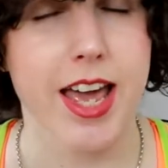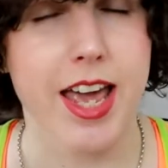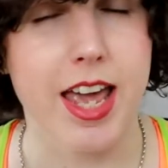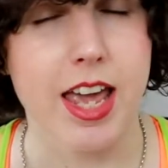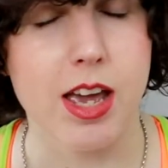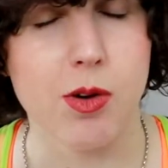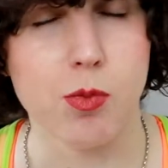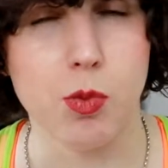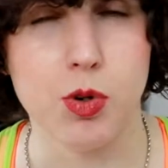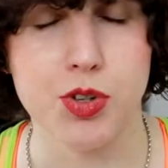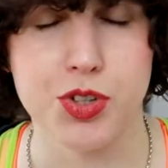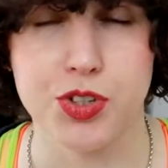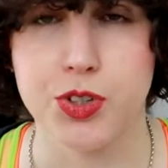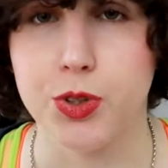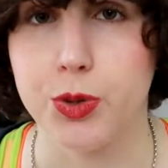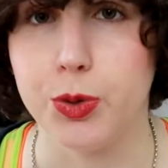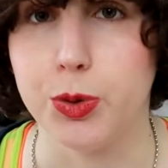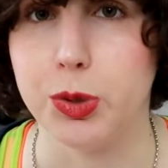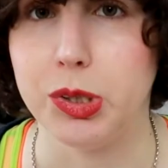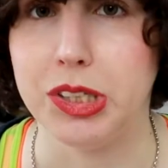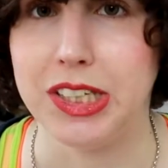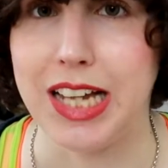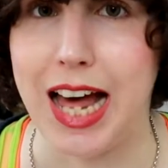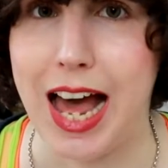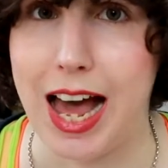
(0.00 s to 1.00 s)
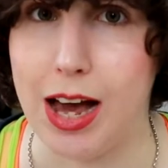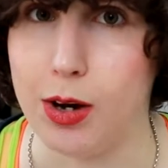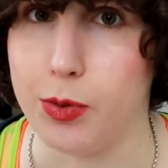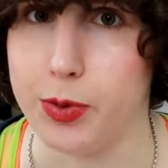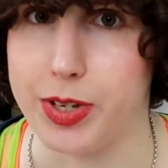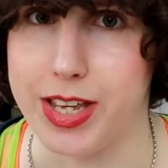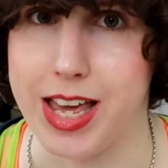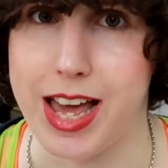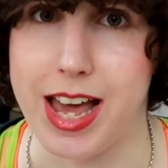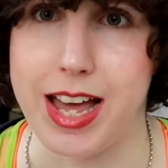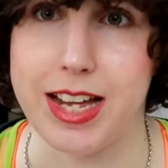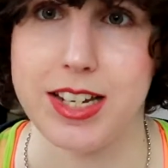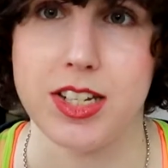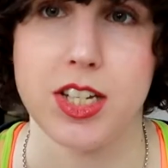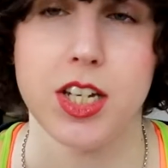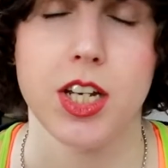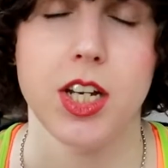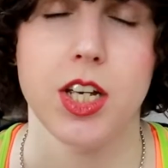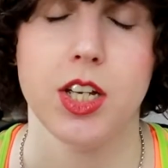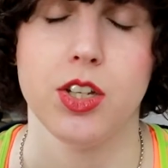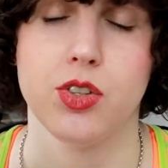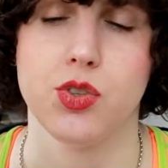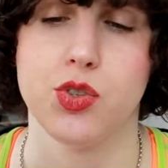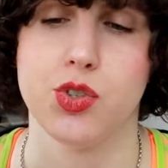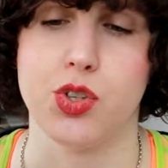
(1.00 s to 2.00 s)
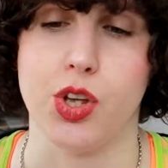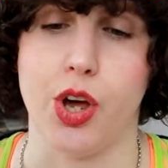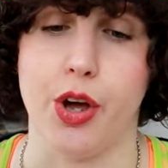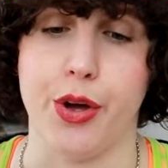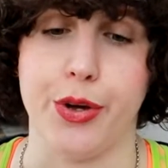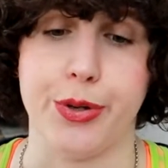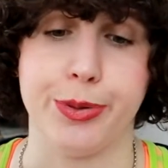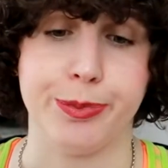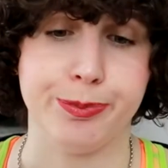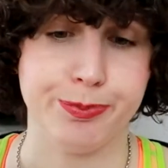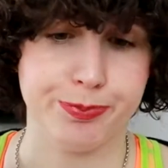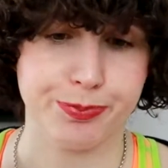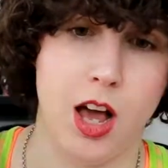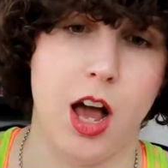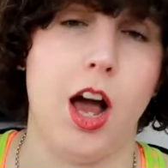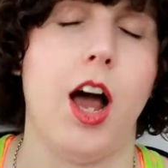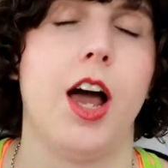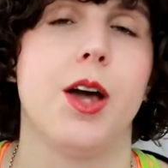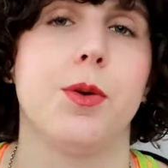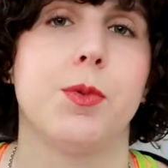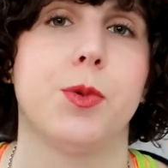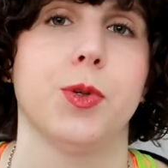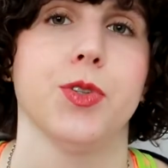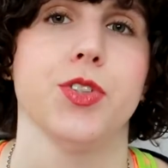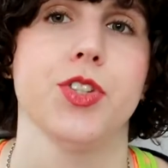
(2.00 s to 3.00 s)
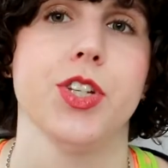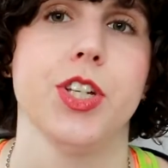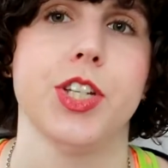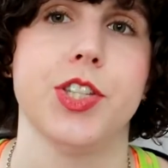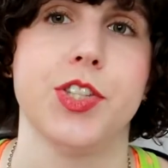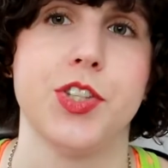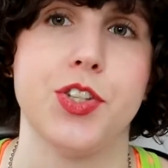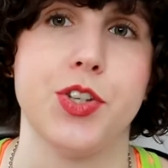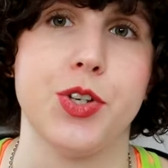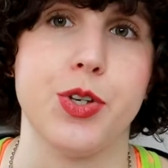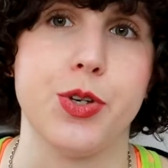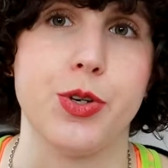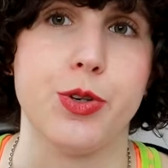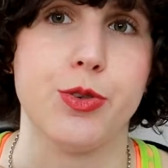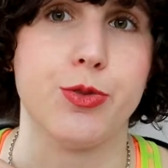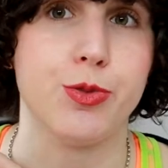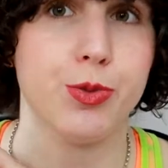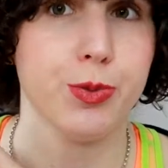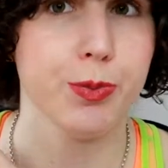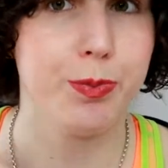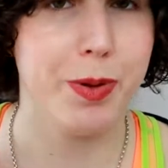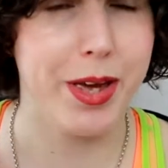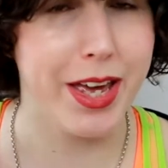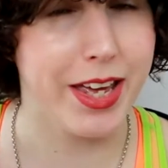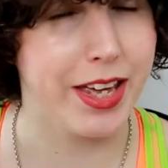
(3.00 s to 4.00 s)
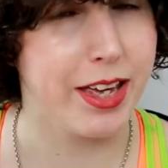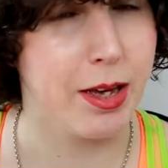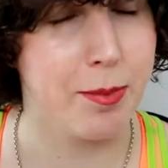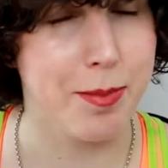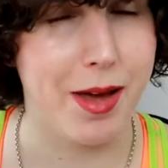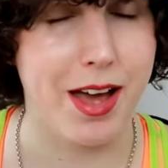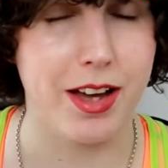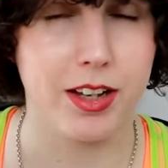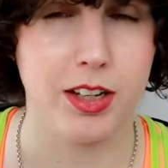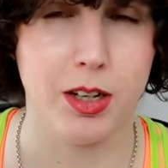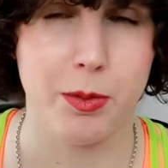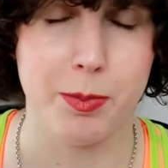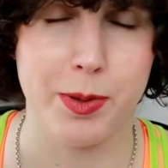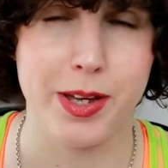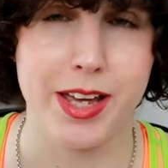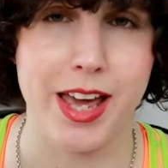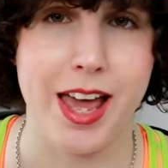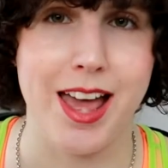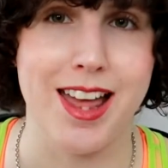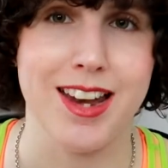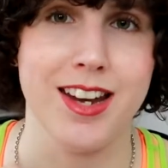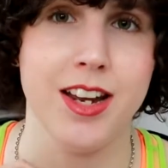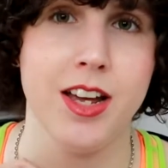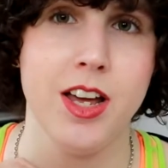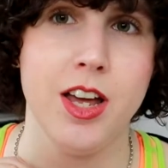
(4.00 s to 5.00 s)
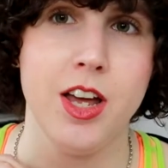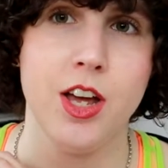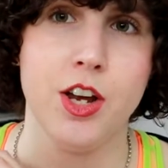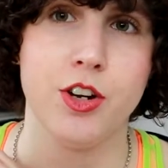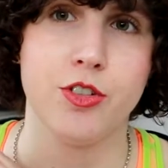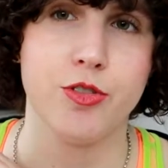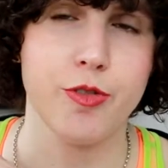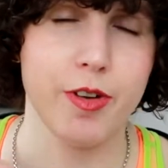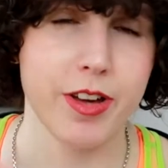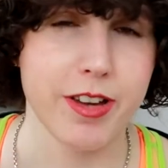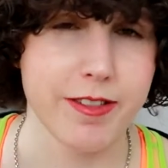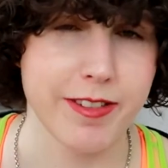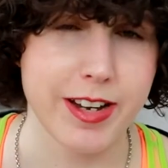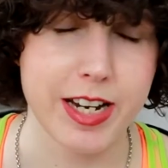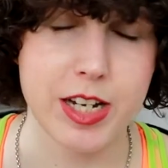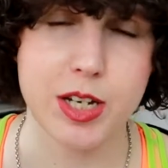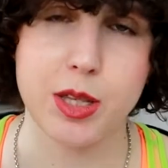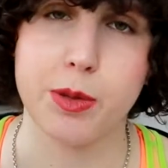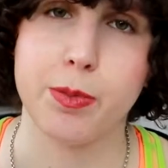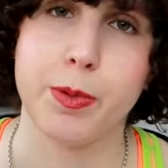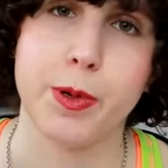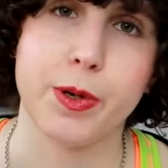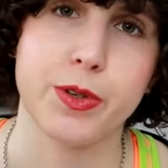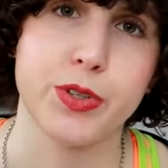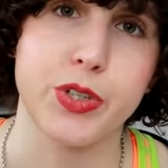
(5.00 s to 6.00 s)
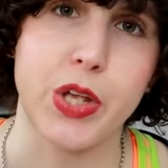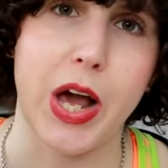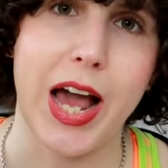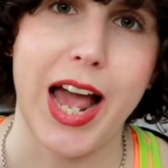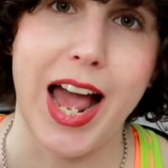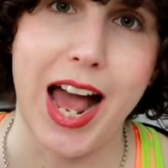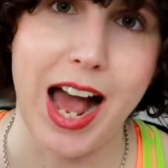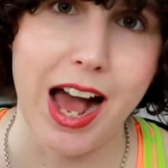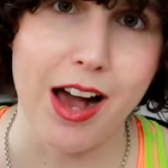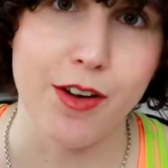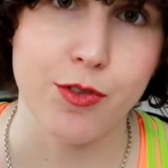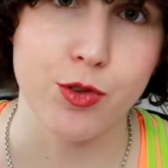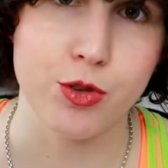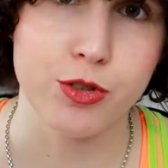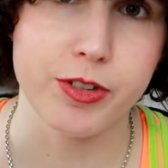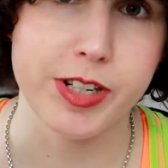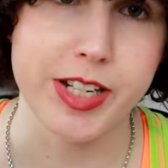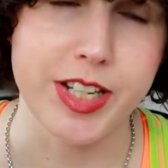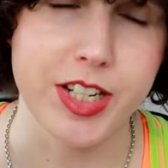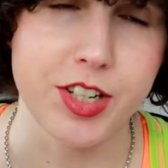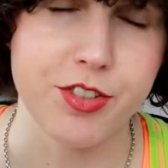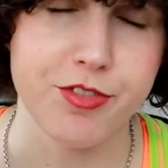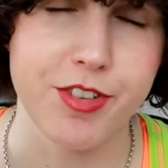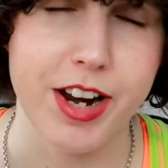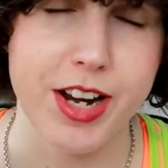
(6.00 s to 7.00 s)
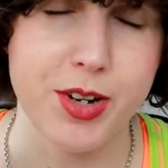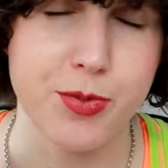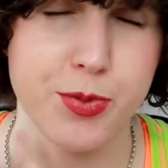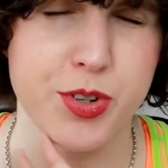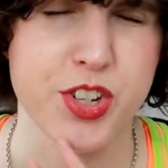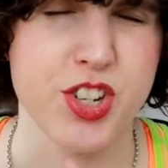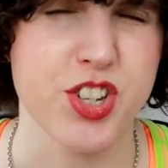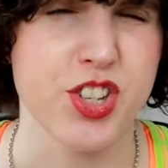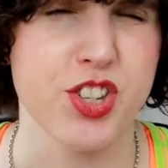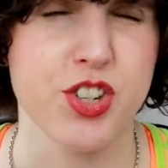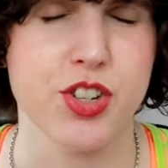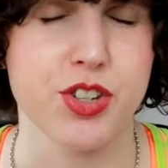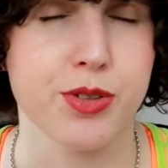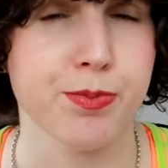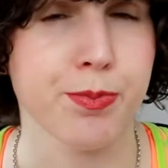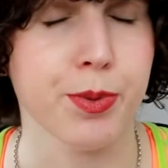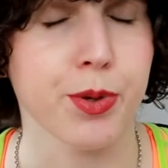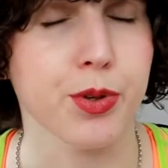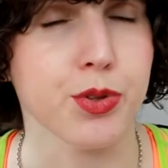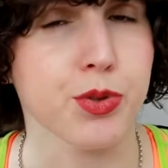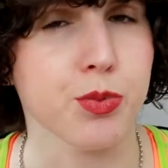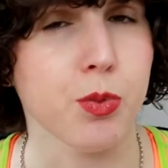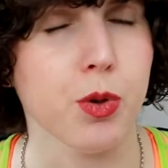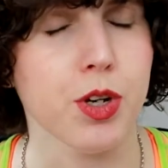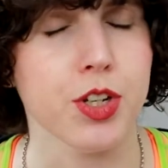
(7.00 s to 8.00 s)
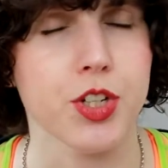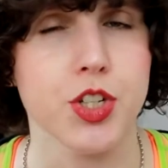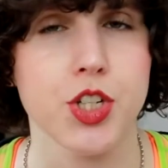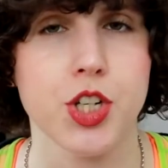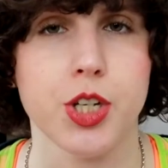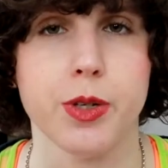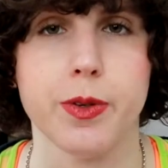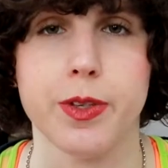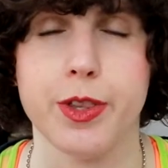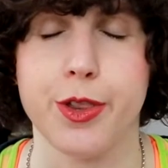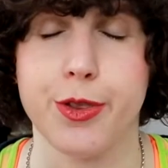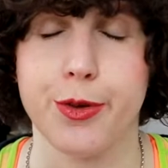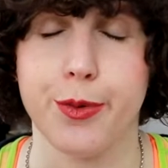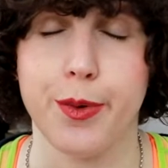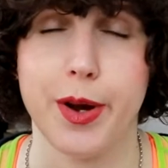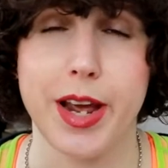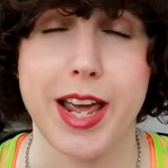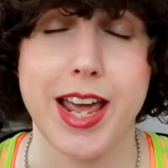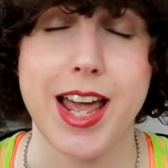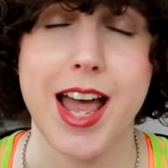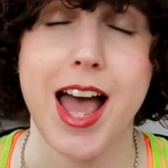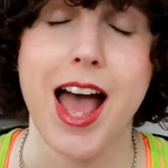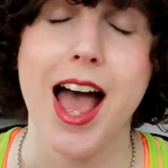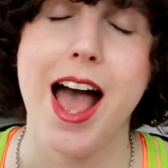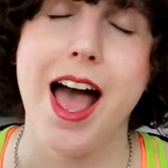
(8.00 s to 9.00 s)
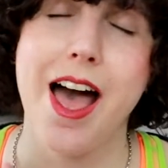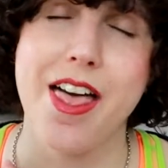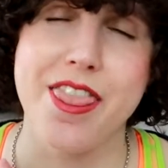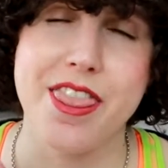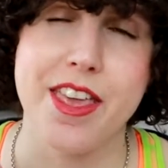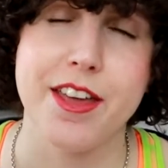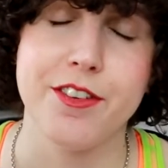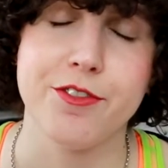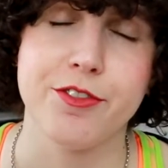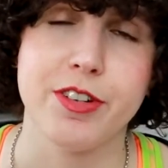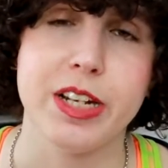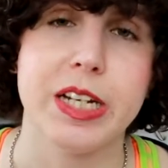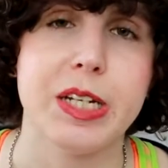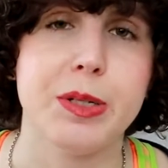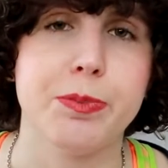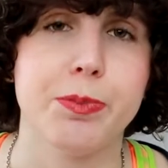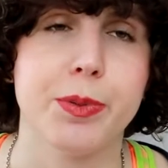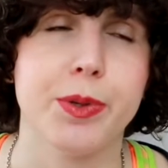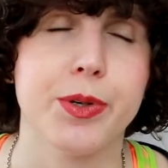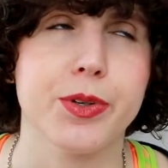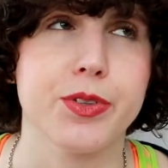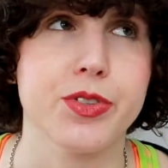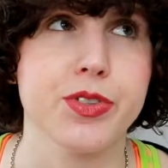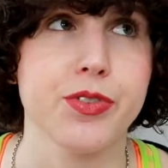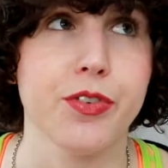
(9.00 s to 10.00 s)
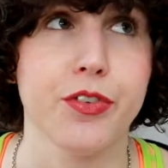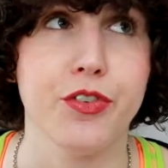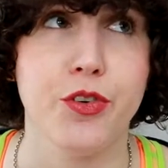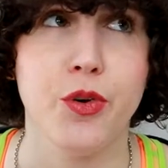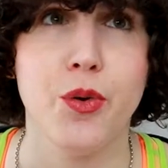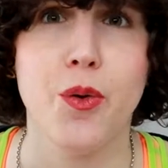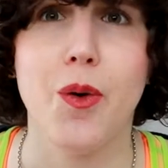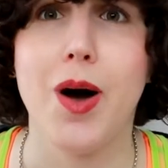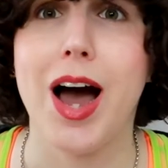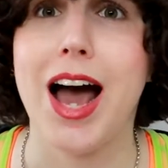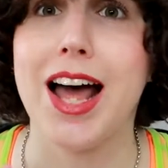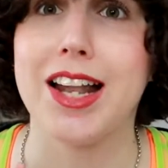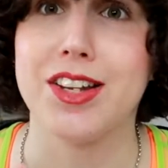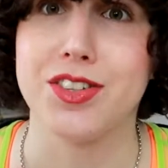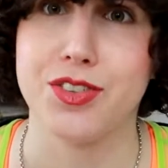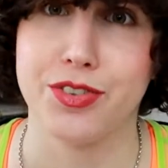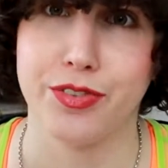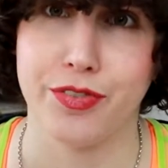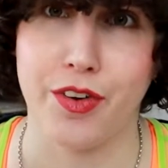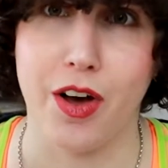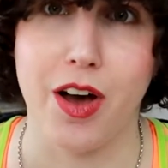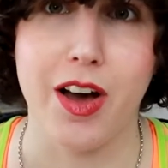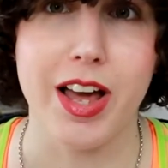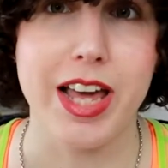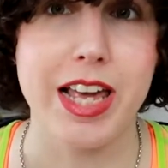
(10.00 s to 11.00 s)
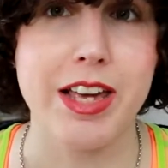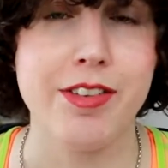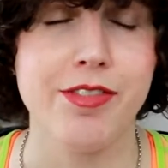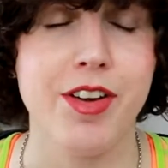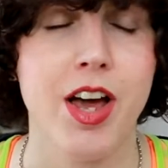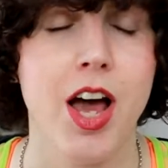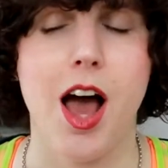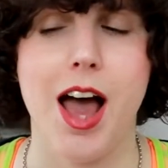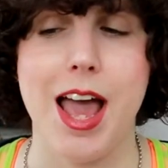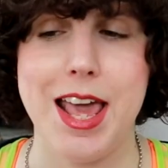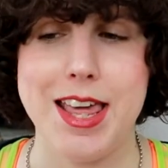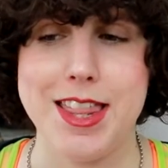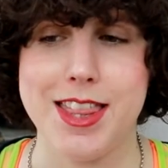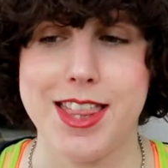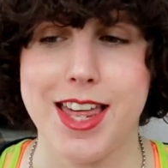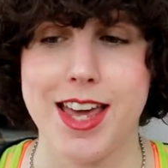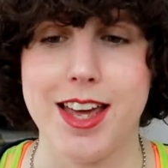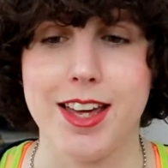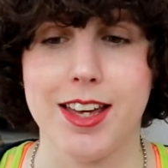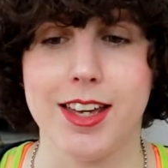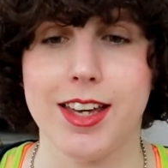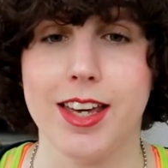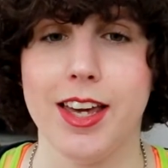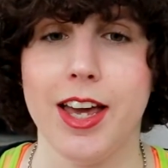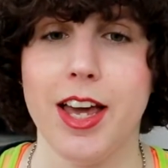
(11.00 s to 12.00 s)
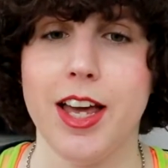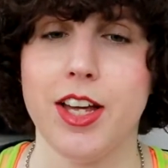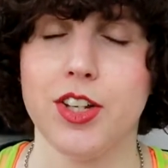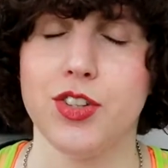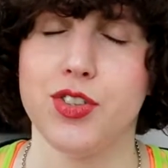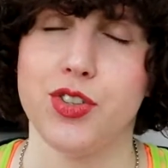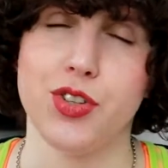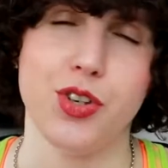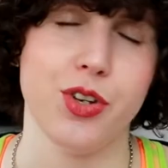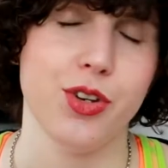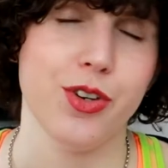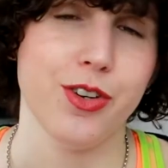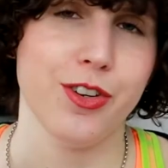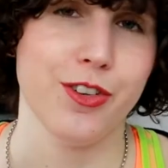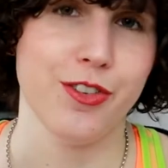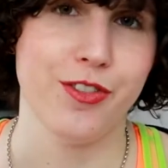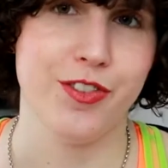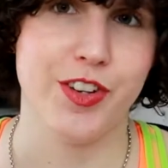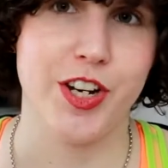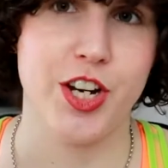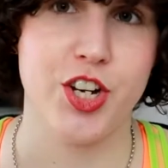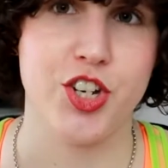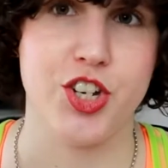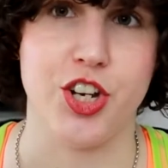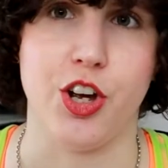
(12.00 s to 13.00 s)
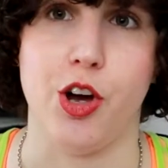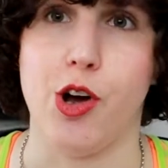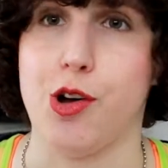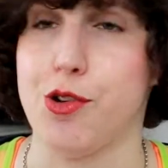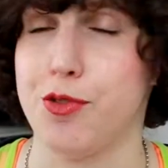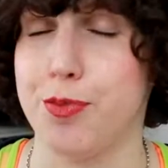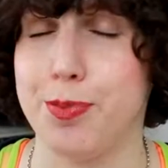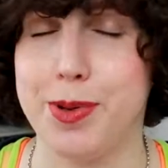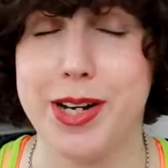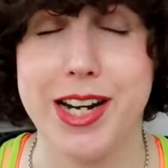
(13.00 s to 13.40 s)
it wasn't all out yet, so I wanted to pick it back up again, reread the books that I have already read, which is just books 1, 2, and 3, and then read books 4 and 5, I think, to finish it off.